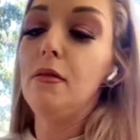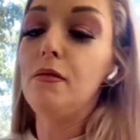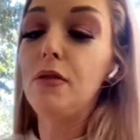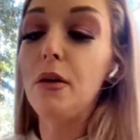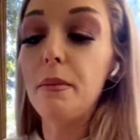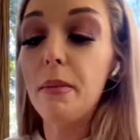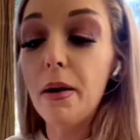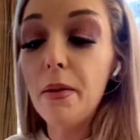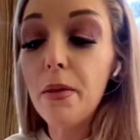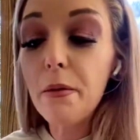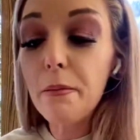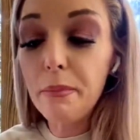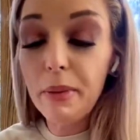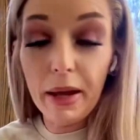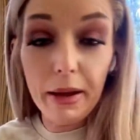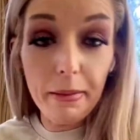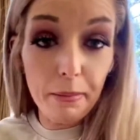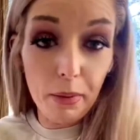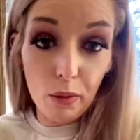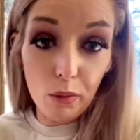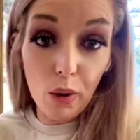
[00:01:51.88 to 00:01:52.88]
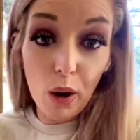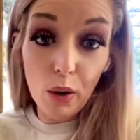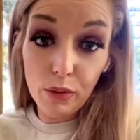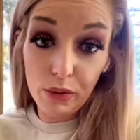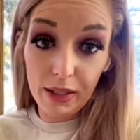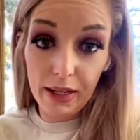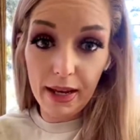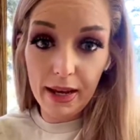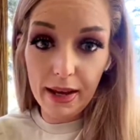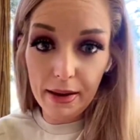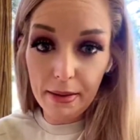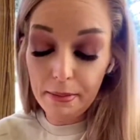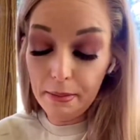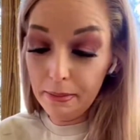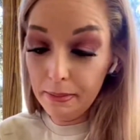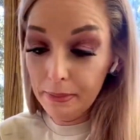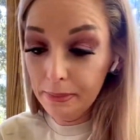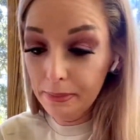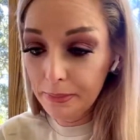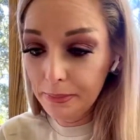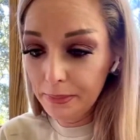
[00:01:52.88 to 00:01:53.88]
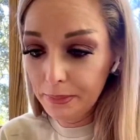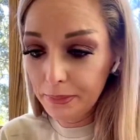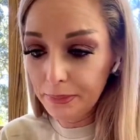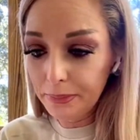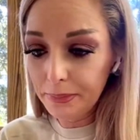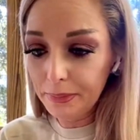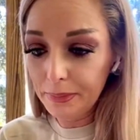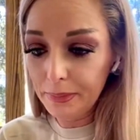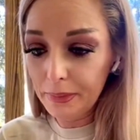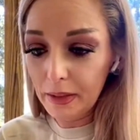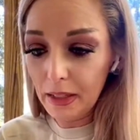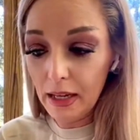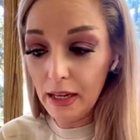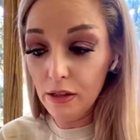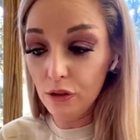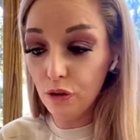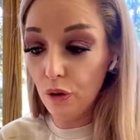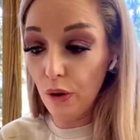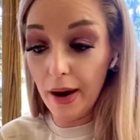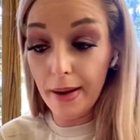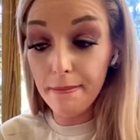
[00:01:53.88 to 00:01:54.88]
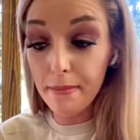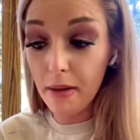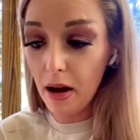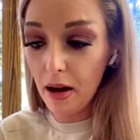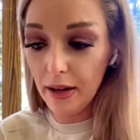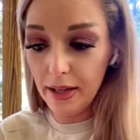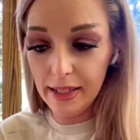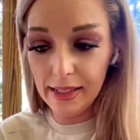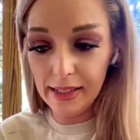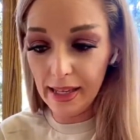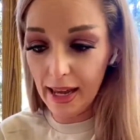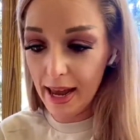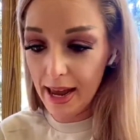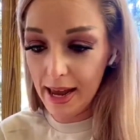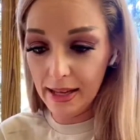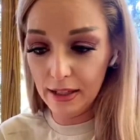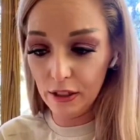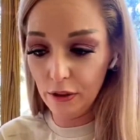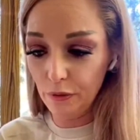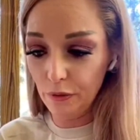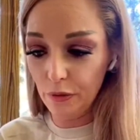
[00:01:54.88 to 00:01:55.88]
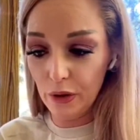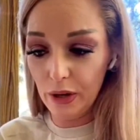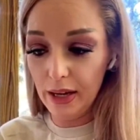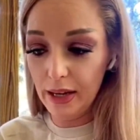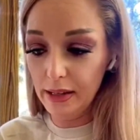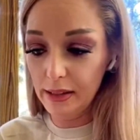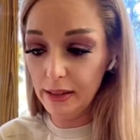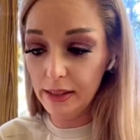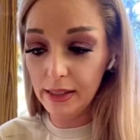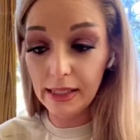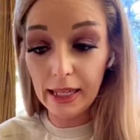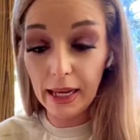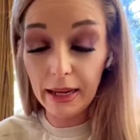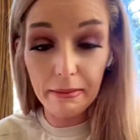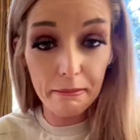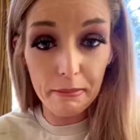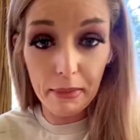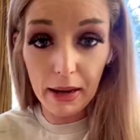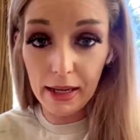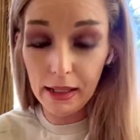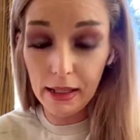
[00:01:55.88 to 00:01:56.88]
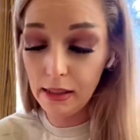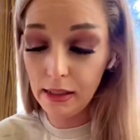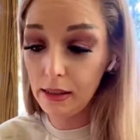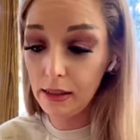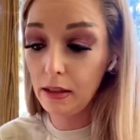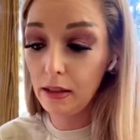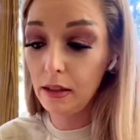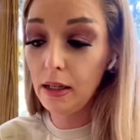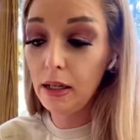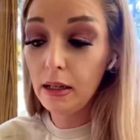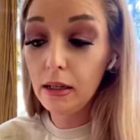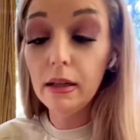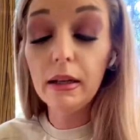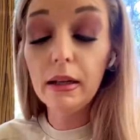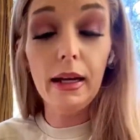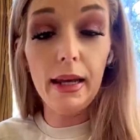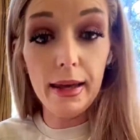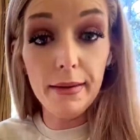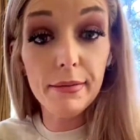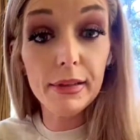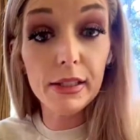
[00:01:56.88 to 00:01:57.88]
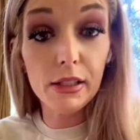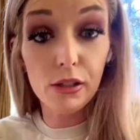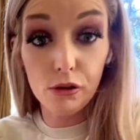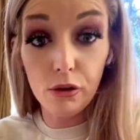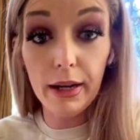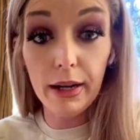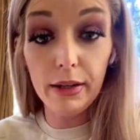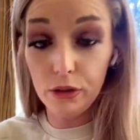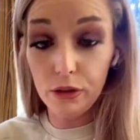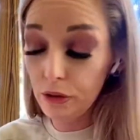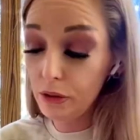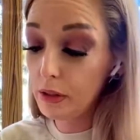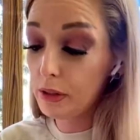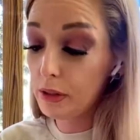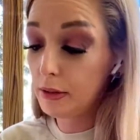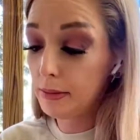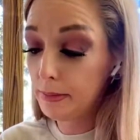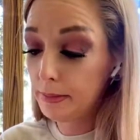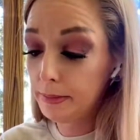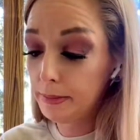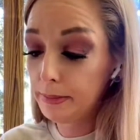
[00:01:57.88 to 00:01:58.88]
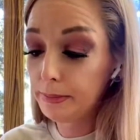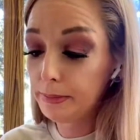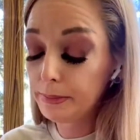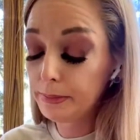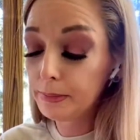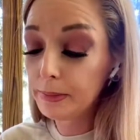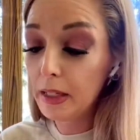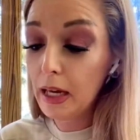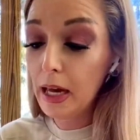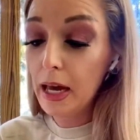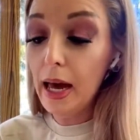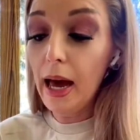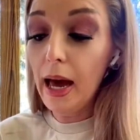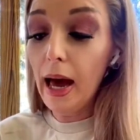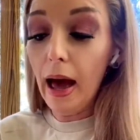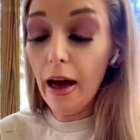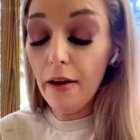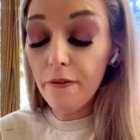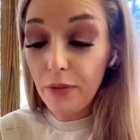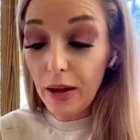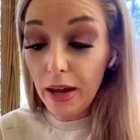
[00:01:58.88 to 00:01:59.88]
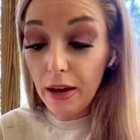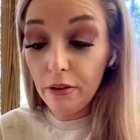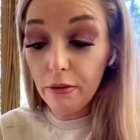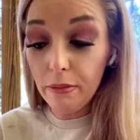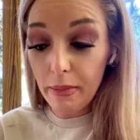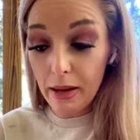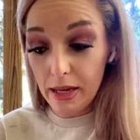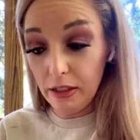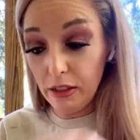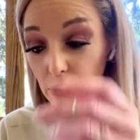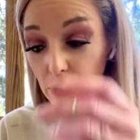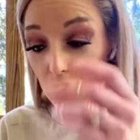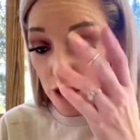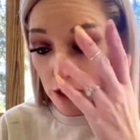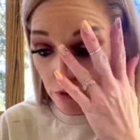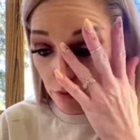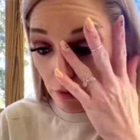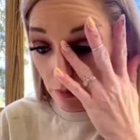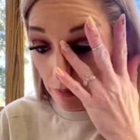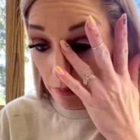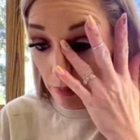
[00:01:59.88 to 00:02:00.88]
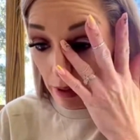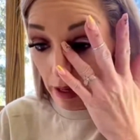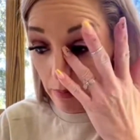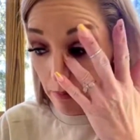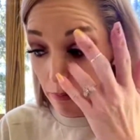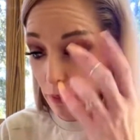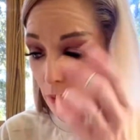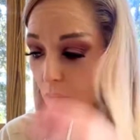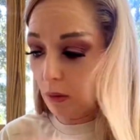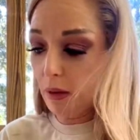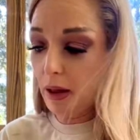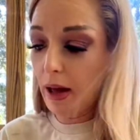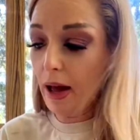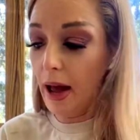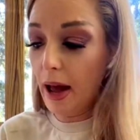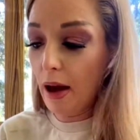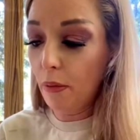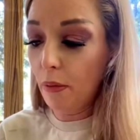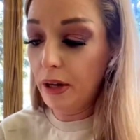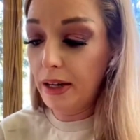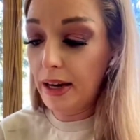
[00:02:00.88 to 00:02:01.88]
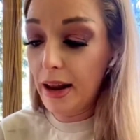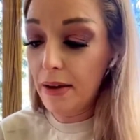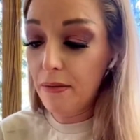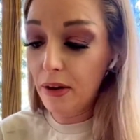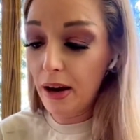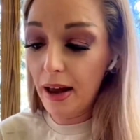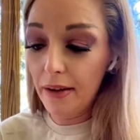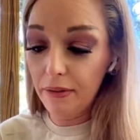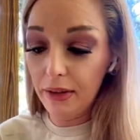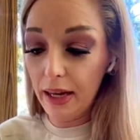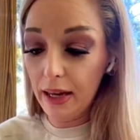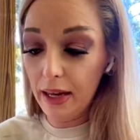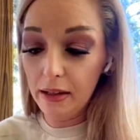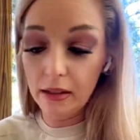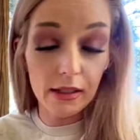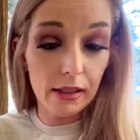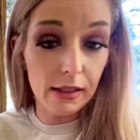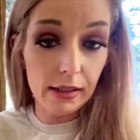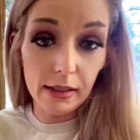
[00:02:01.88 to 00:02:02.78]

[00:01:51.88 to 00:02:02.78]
From other people wrote to him, his grandma, his aunts, friends, teammates, even strangers. I found messages from people I would never have guessed